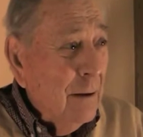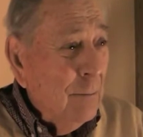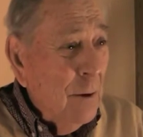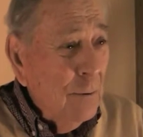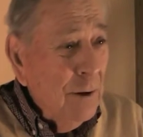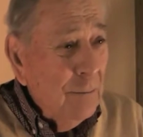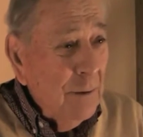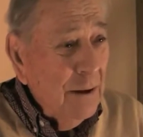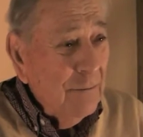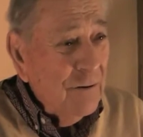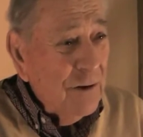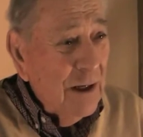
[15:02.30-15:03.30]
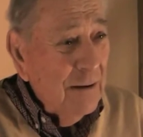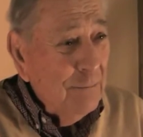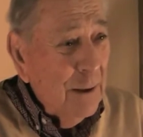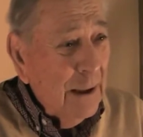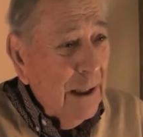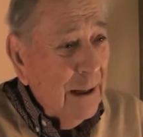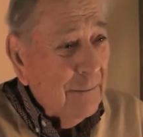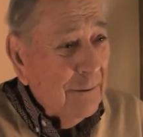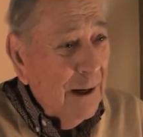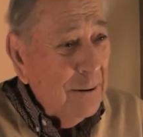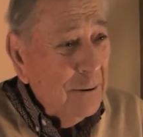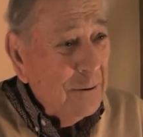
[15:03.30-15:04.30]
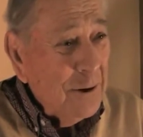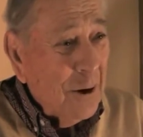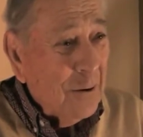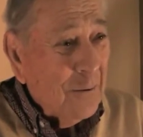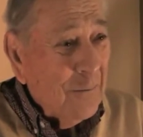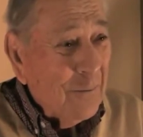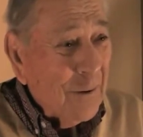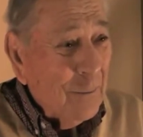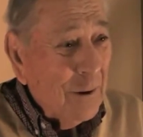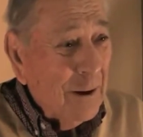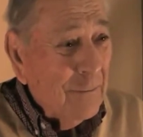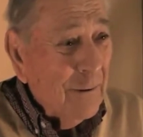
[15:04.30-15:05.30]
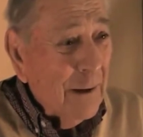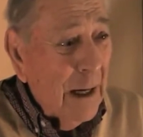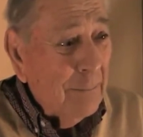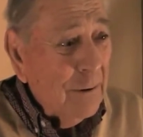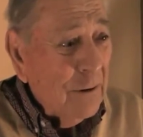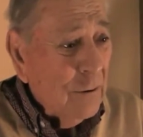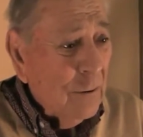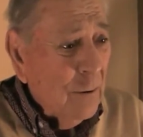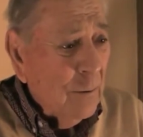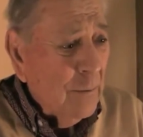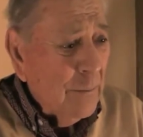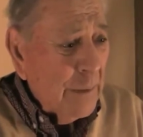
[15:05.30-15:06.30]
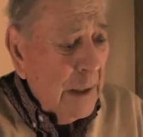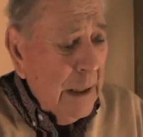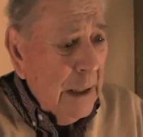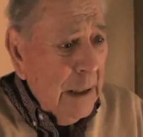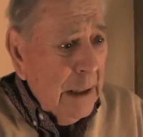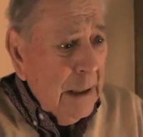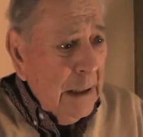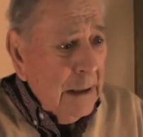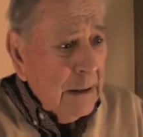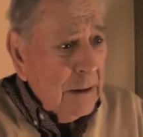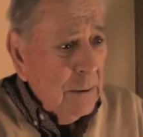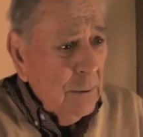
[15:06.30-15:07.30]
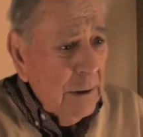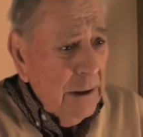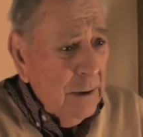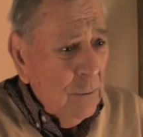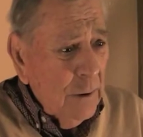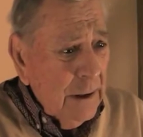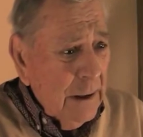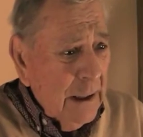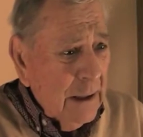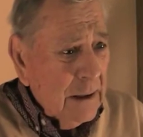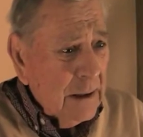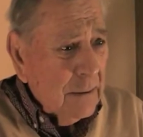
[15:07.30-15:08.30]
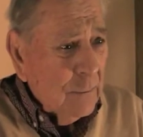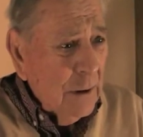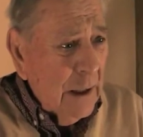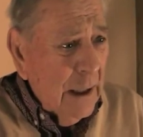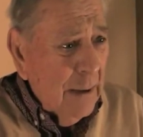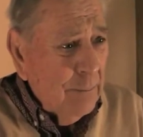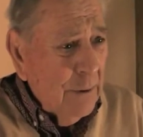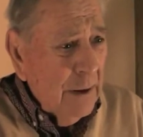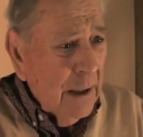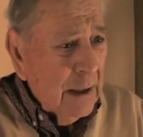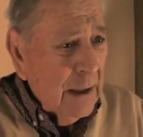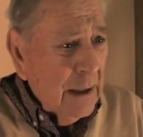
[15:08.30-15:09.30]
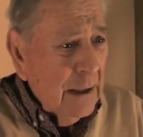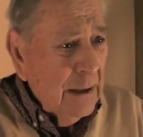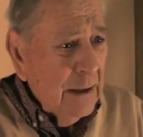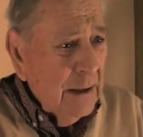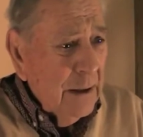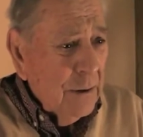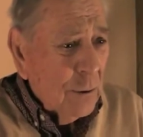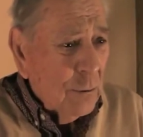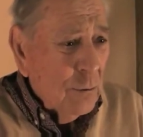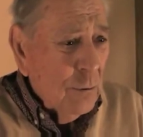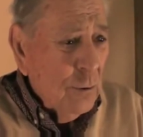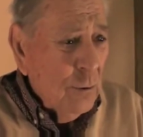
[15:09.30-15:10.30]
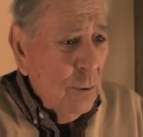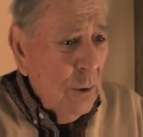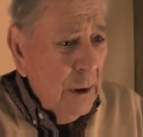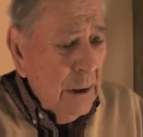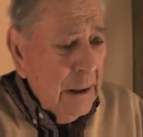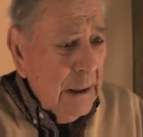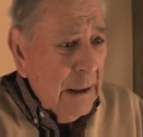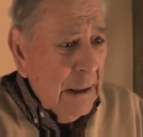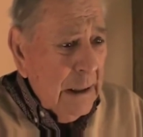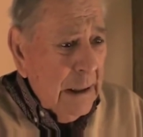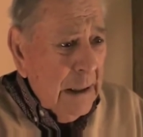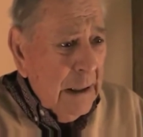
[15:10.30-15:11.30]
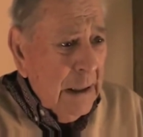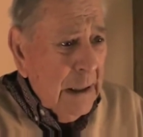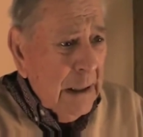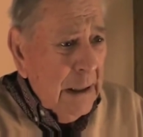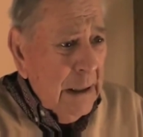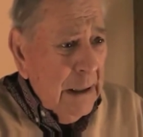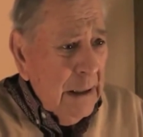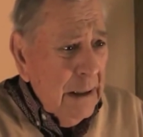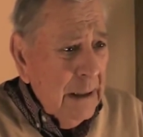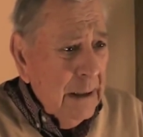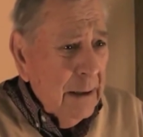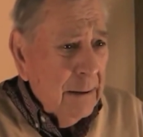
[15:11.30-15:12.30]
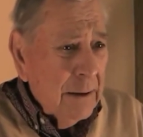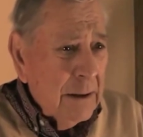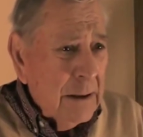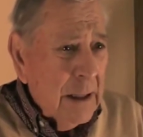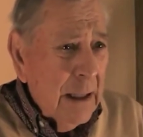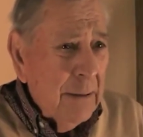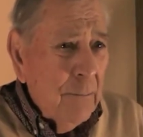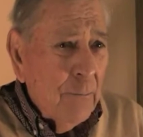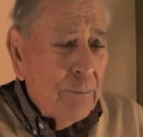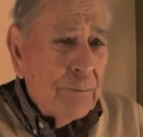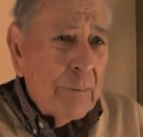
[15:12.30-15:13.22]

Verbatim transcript: pneumonia may have saved my life. I don't know. Whatever happened to him. So anyway, that's what happened. I got on another crew. And this time,